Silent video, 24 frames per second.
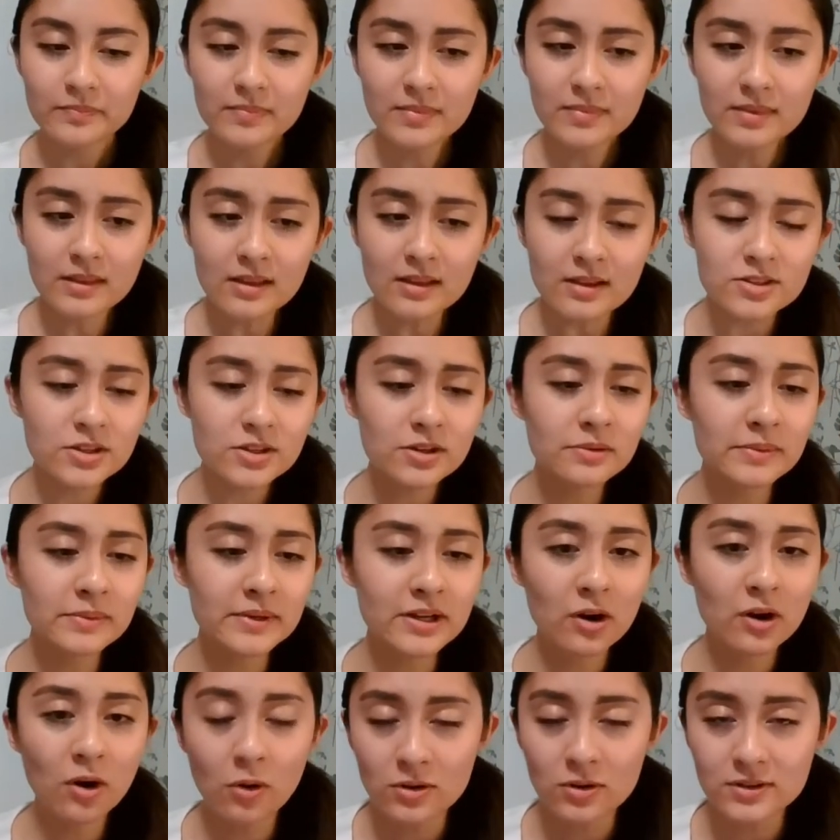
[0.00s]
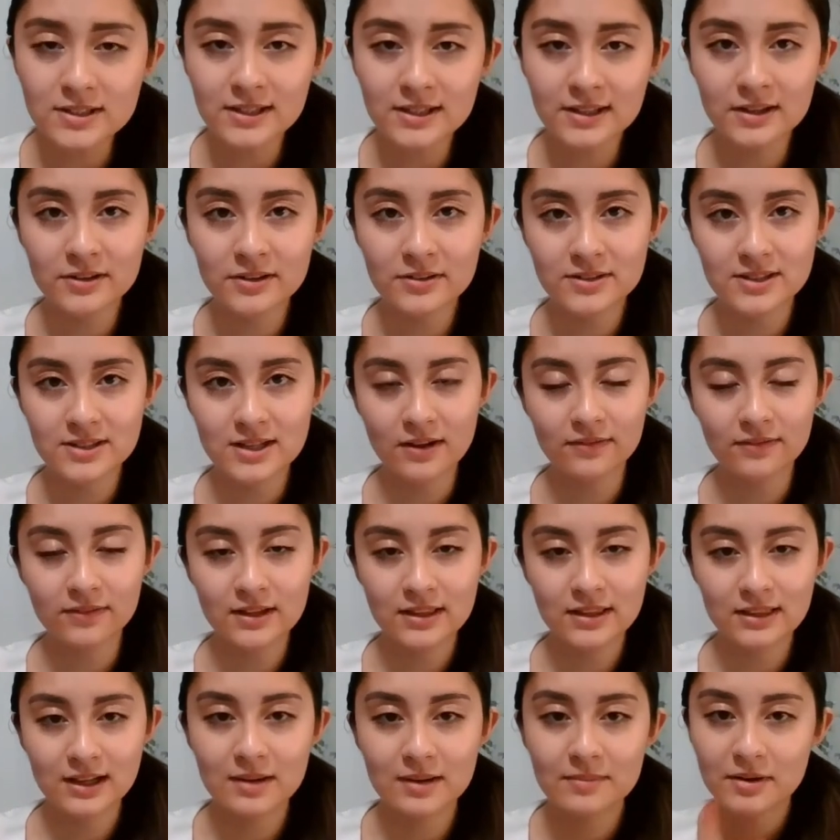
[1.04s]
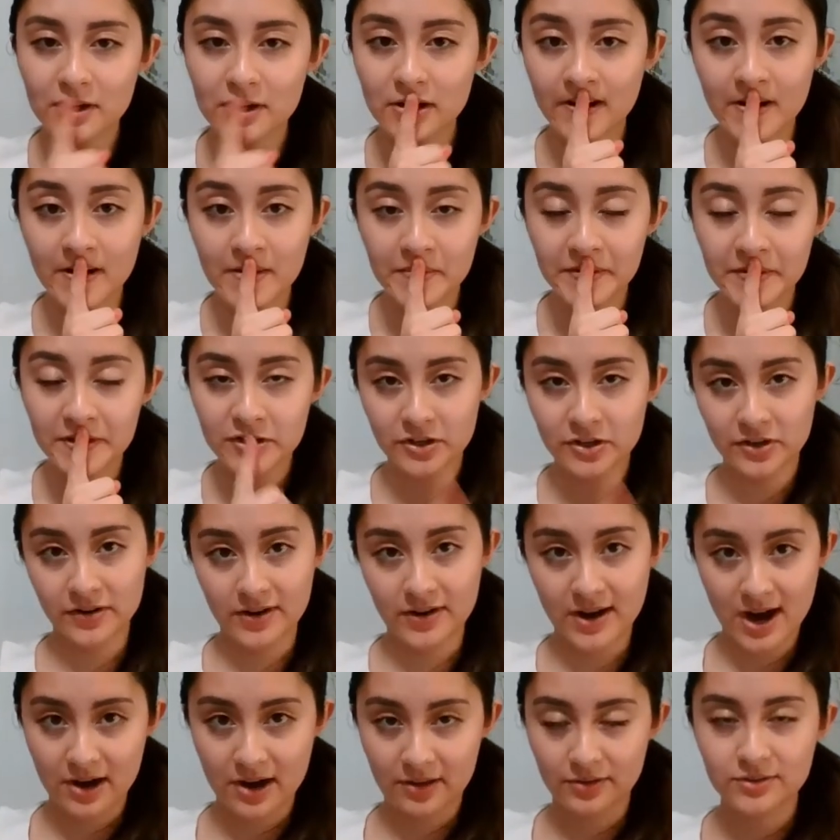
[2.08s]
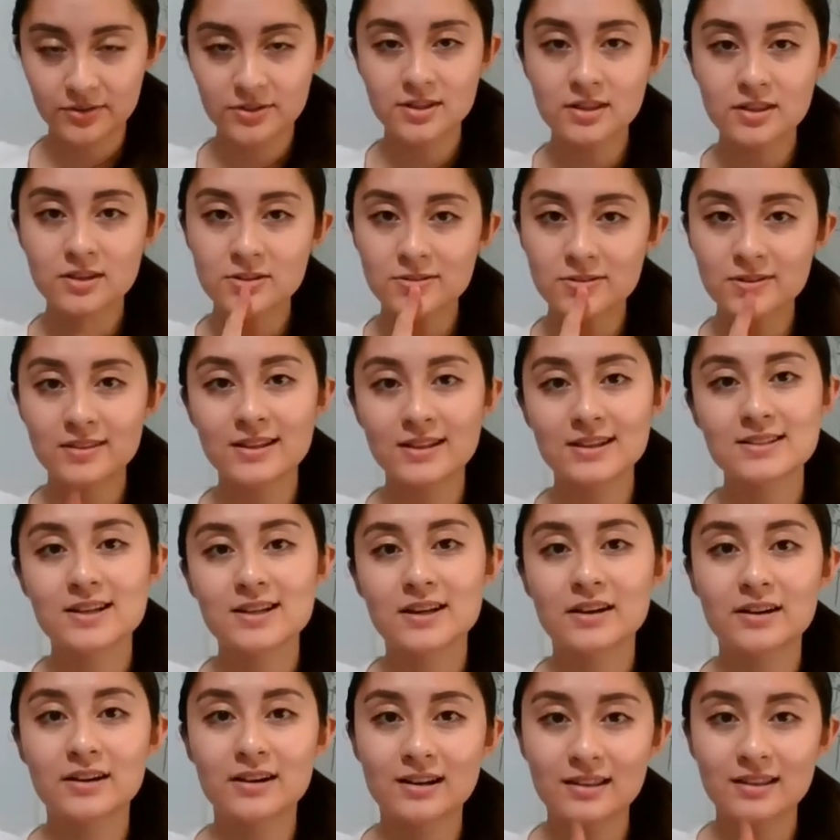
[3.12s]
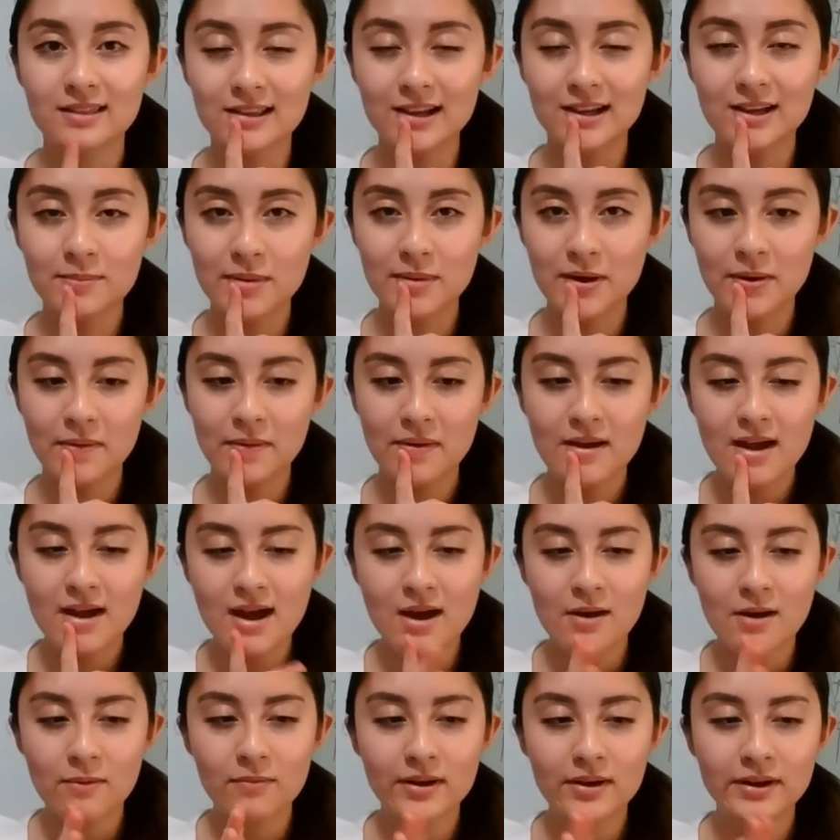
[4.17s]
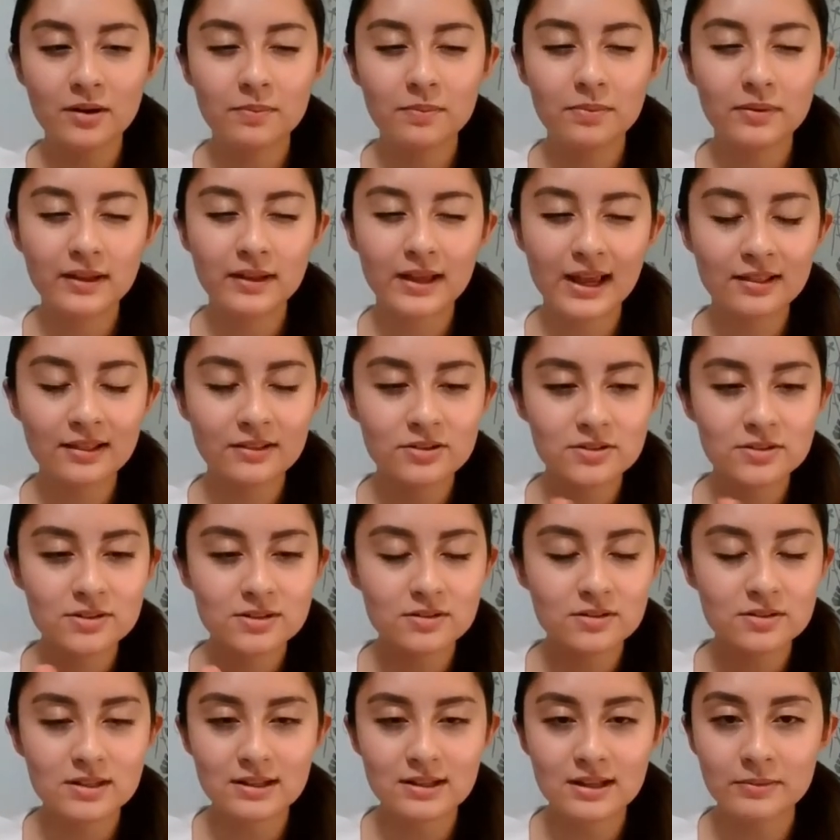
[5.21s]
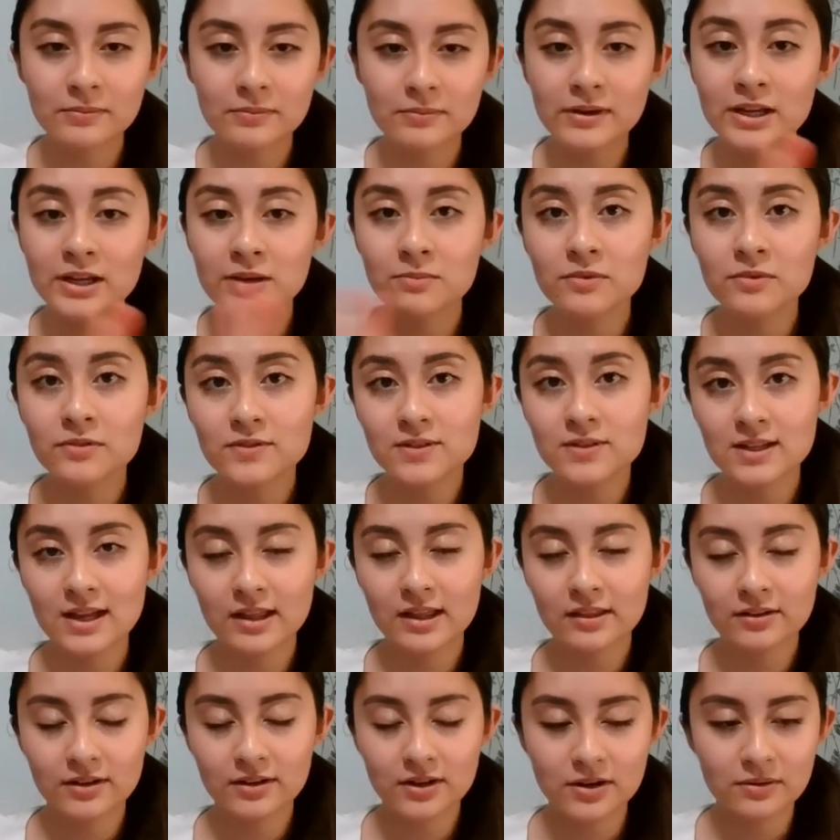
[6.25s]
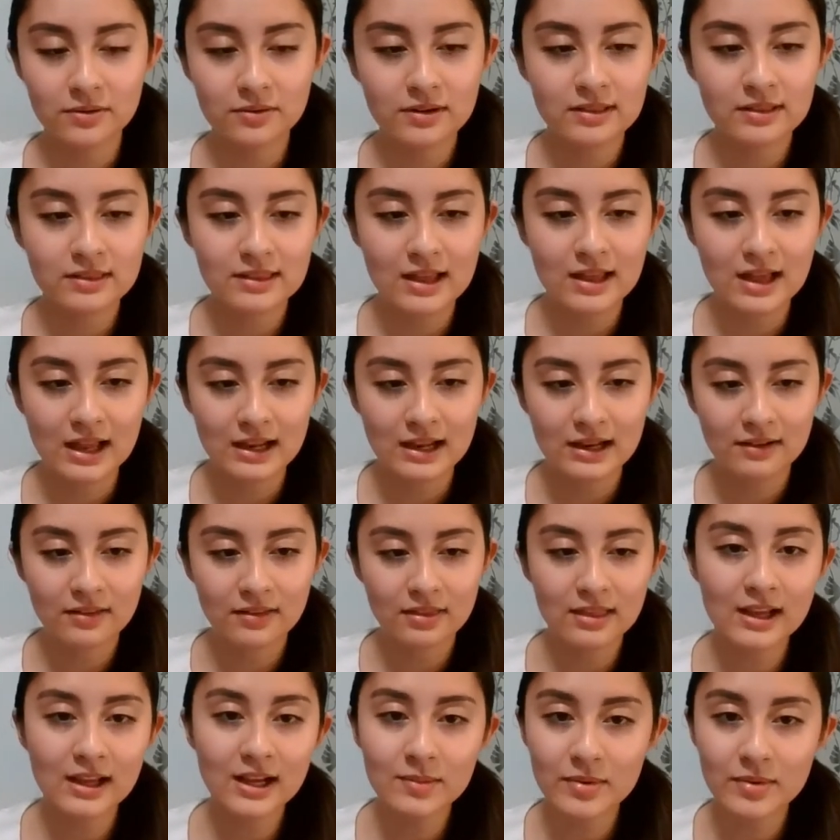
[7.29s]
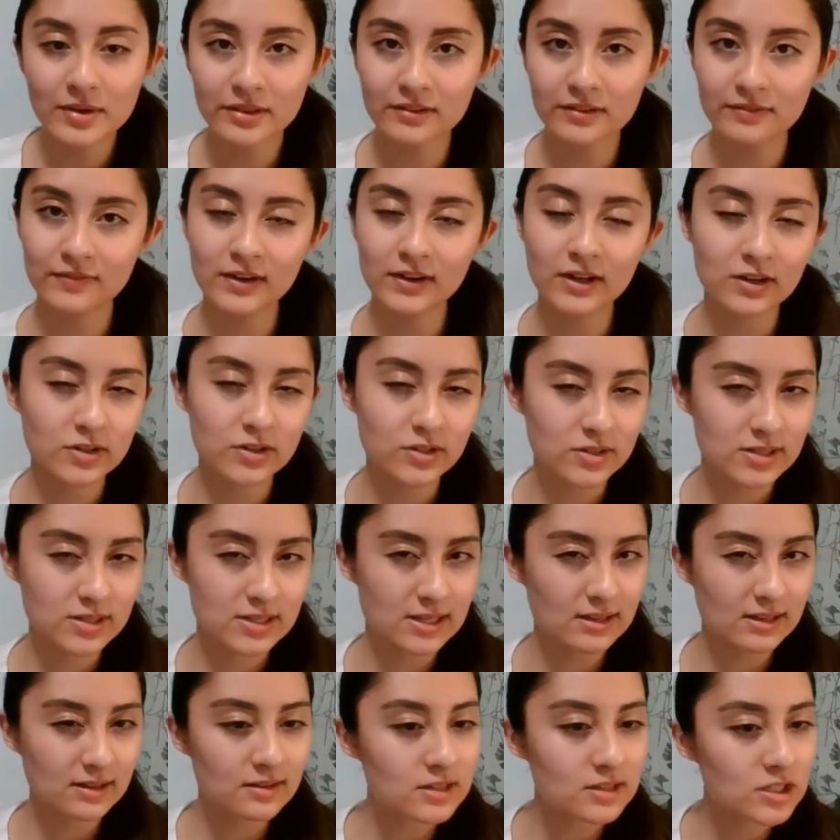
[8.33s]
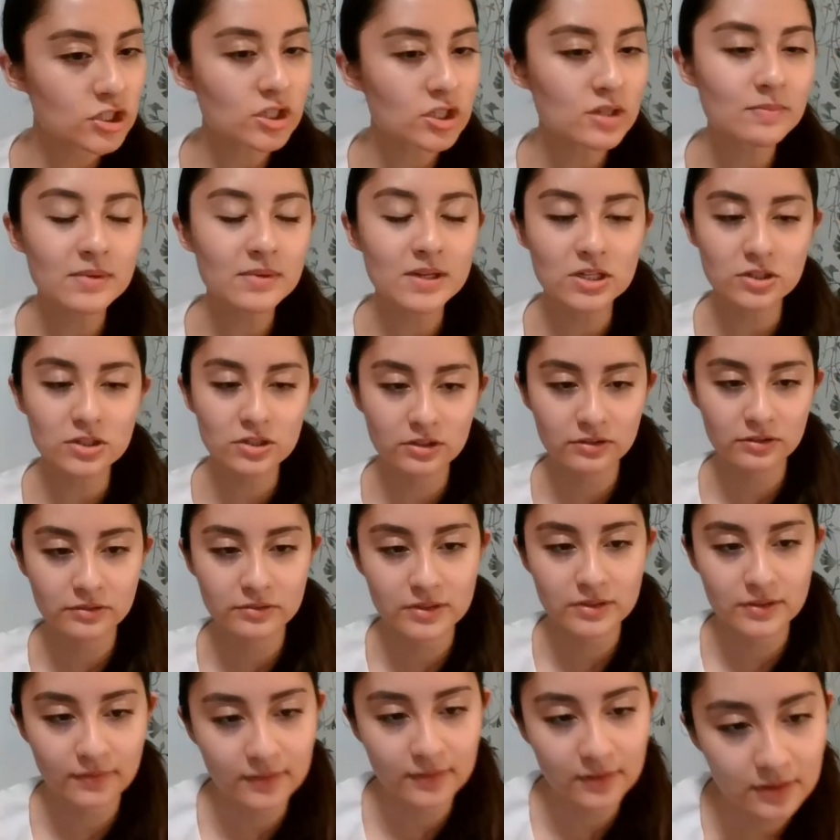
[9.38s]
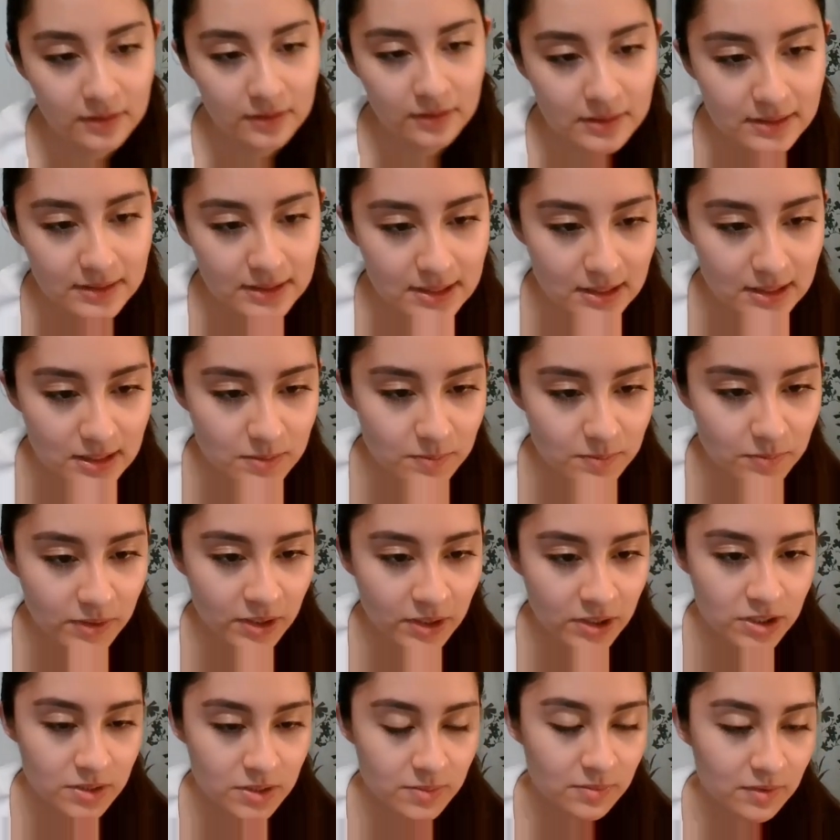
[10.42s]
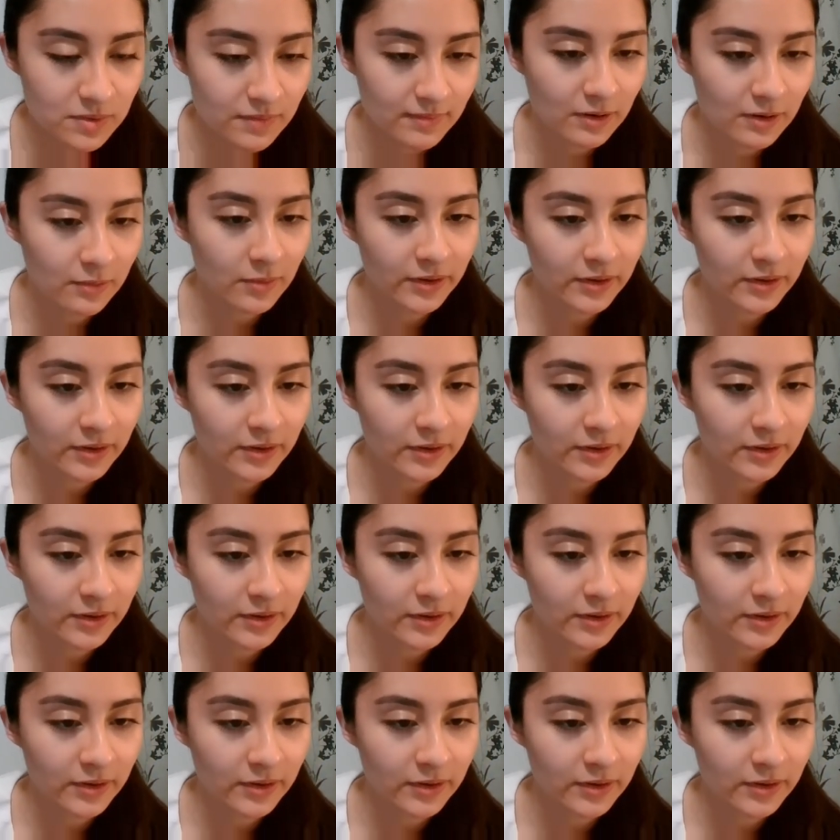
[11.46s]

so when you're holding the notes, definitely think about your embouchure and your air. Those are the two things that you're going to think about when you're playing those notes. And then when you move to the other note, then think about the fingers. It shouldn't be too difficult at this point. You're just moving one or